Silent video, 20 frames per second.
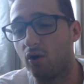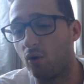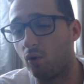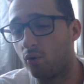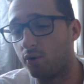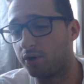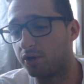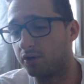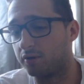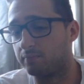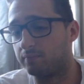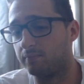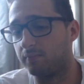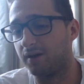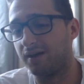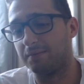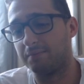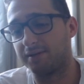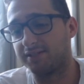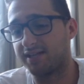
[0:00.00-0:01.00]
or you could
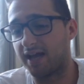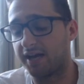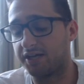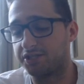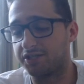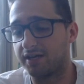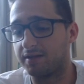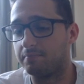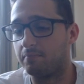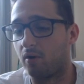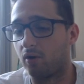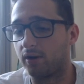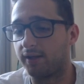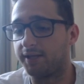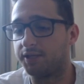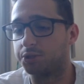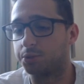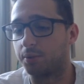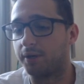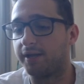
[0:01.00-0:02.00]
potentially molly
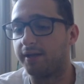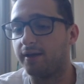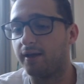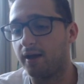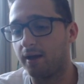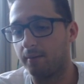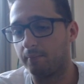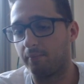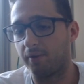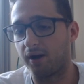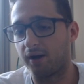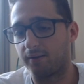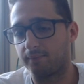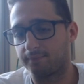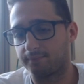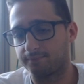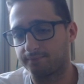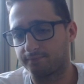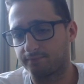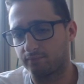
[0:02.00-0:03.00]
tree. But
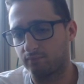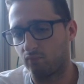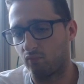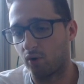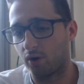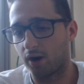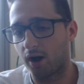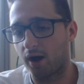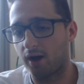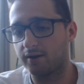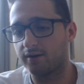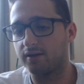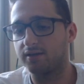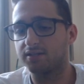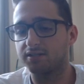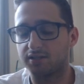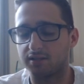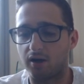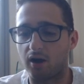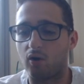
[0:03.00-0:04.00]

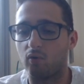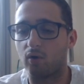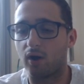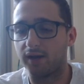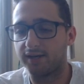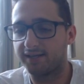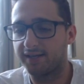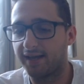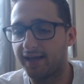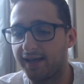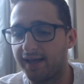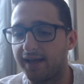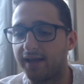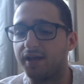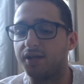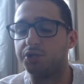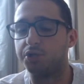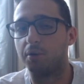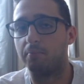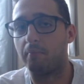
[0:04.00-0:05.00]
regardless, the whole idea here
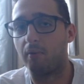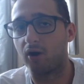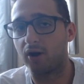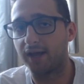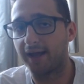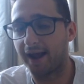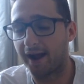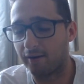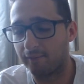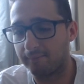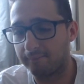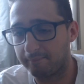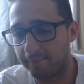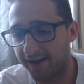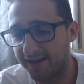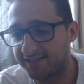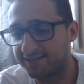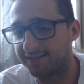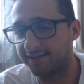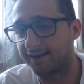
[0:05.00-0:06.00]
is you're mollying out
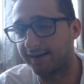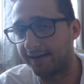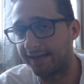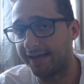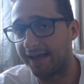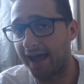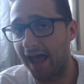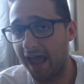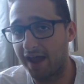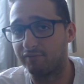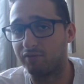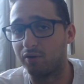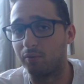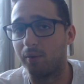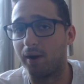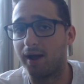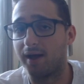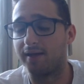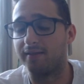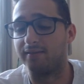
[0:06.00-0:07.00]
basically
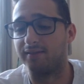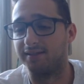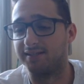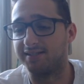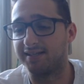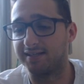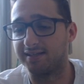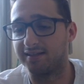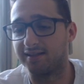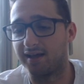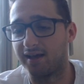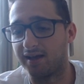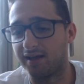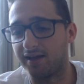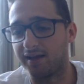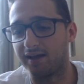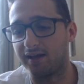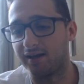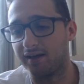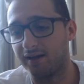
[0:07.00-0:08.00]
everywhere
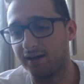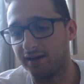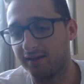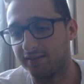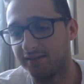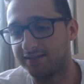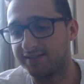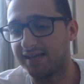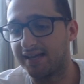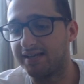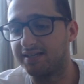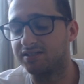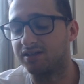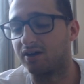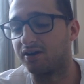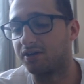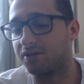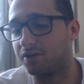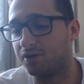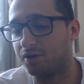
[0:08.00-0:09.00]
the T
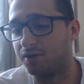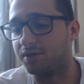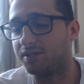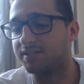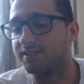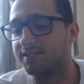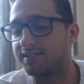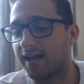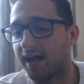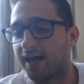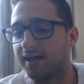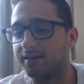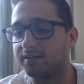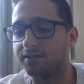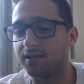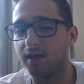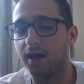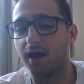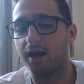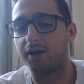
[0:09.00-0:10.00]
side could stand,
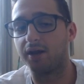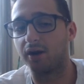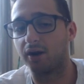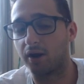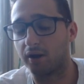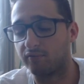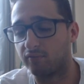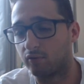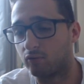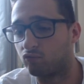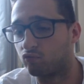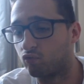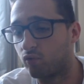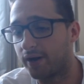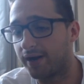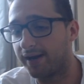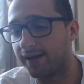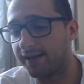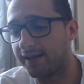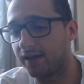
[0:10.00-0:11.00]
and you're going to go for a
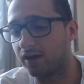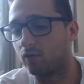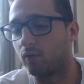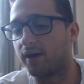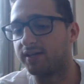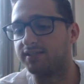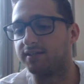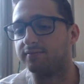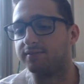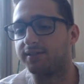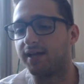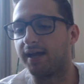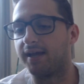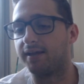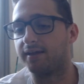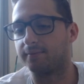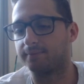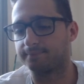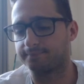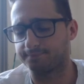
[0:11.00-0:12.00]
really aggressive take.